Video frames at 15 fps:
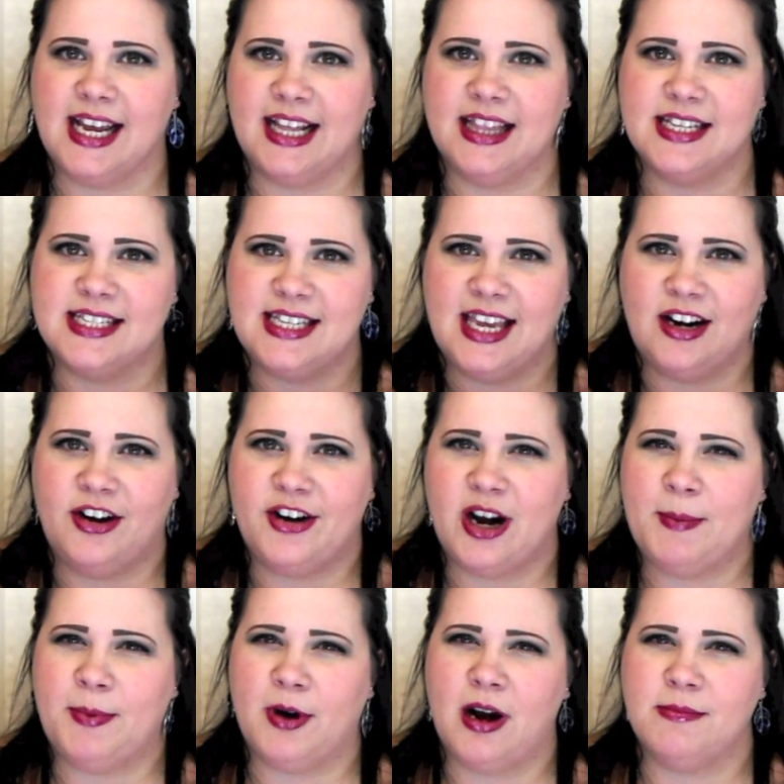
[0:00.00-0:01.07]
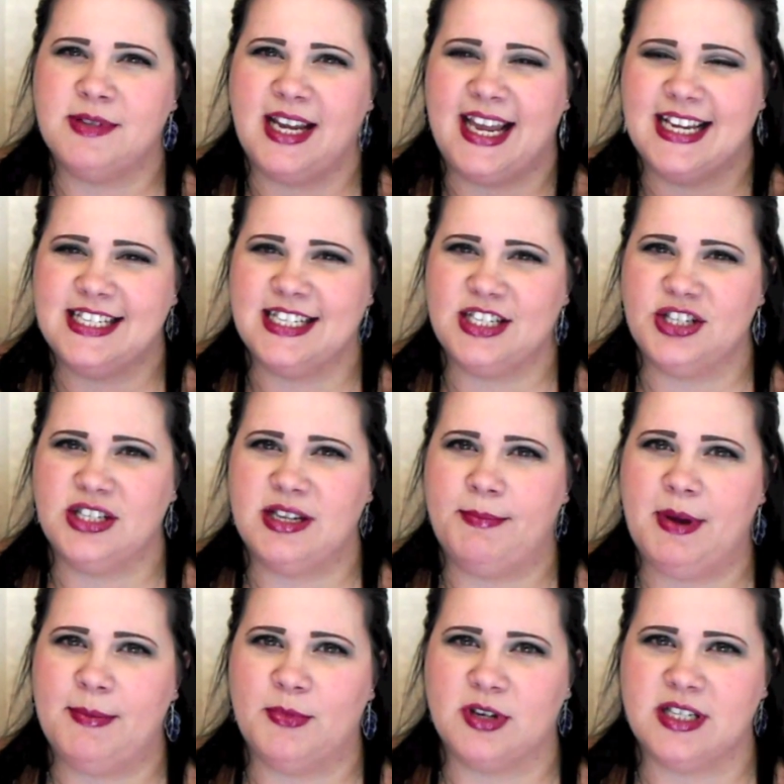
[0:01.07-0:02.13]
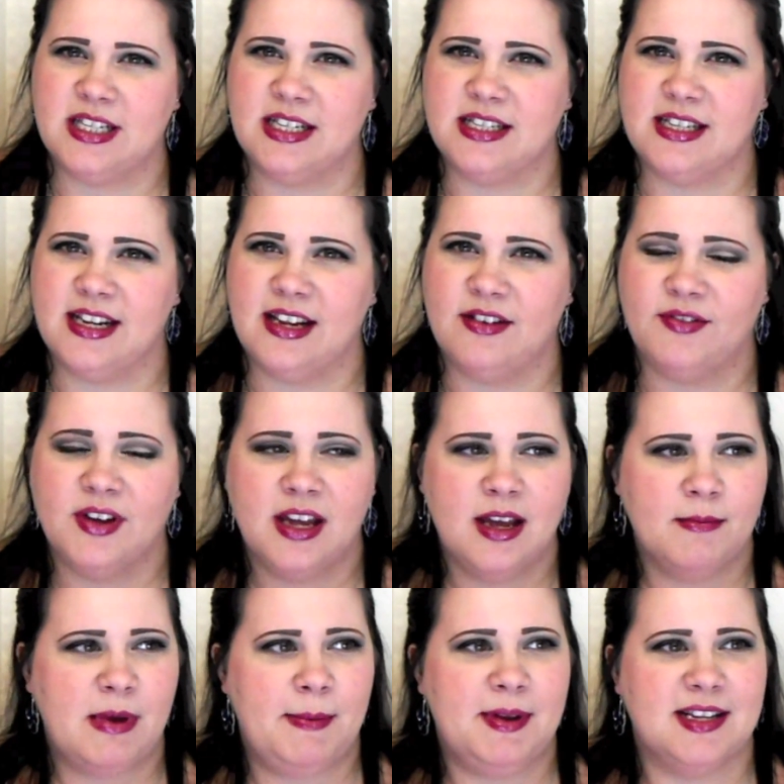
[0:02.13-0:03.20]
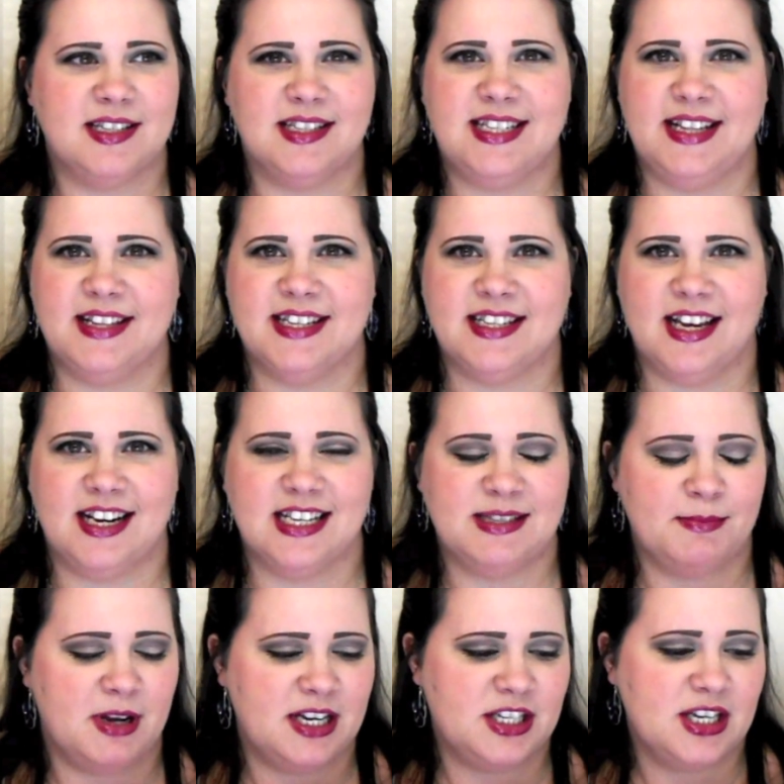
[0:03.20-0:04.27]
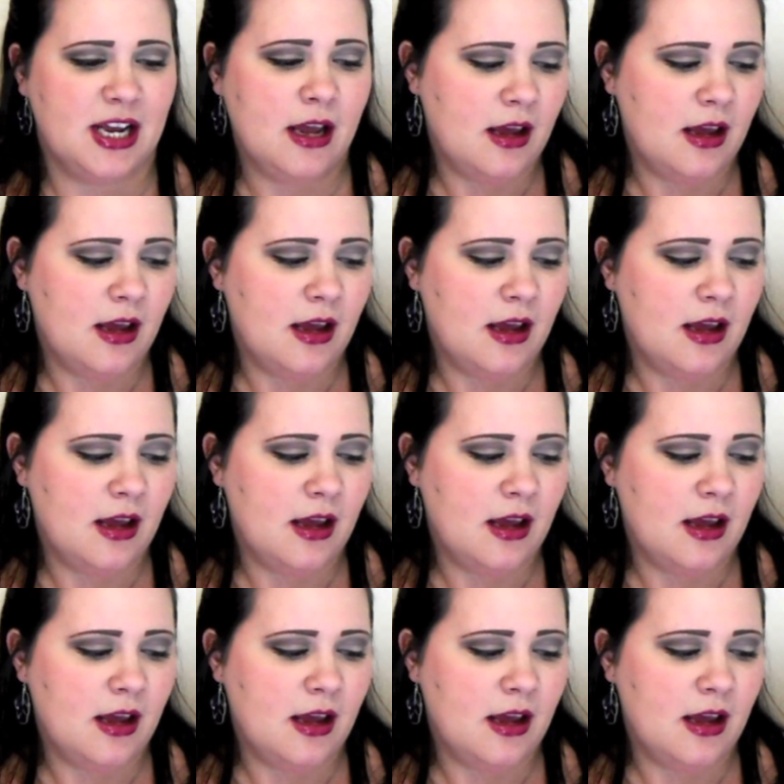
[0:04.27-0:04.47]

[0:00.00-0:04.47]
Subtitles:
Like the skin on your upper arms, I guess, is just a bit more sensitive. Maybe doesn't see the sun as much.